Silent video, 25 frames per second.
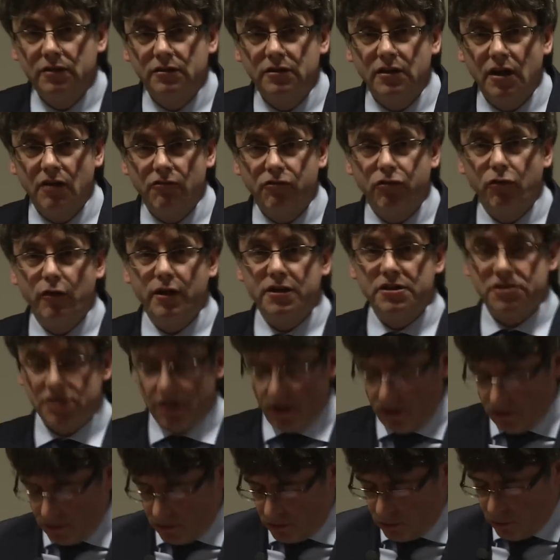the
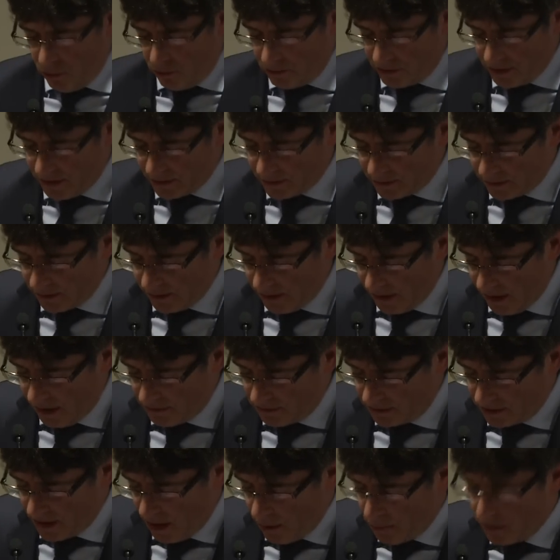influential Konrad
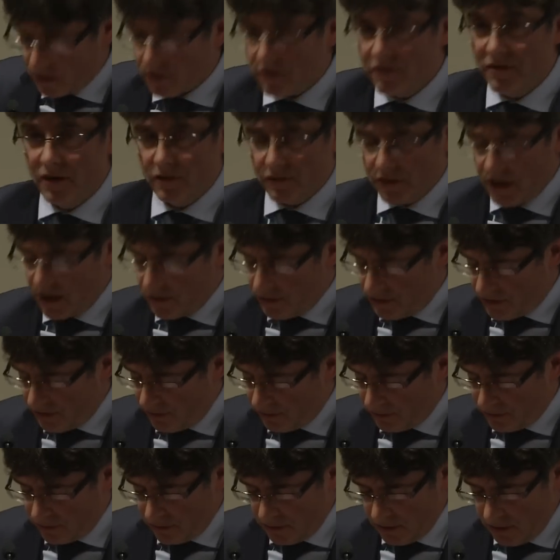Adenauer
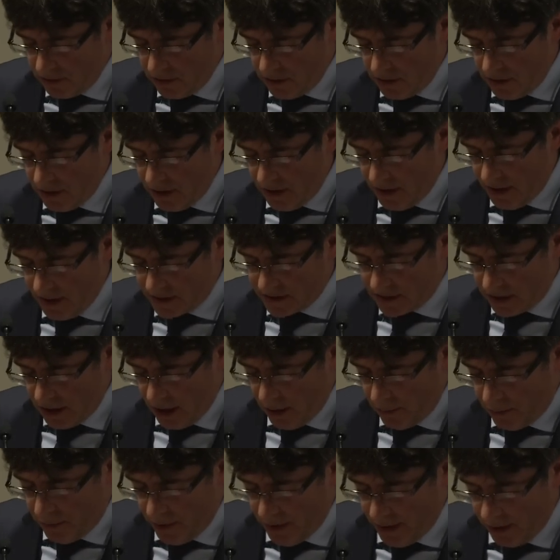Foundation has
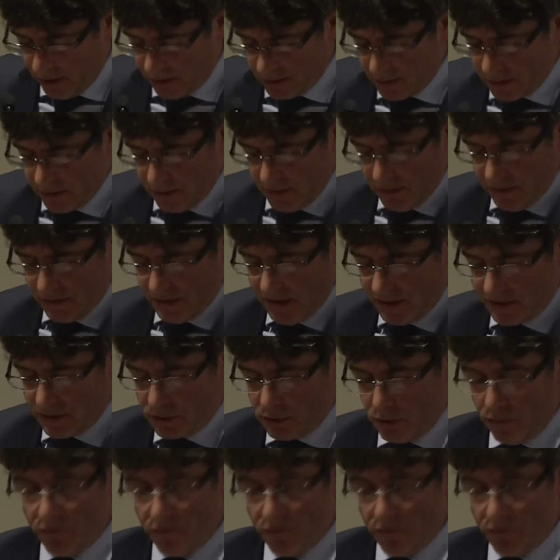upheld that the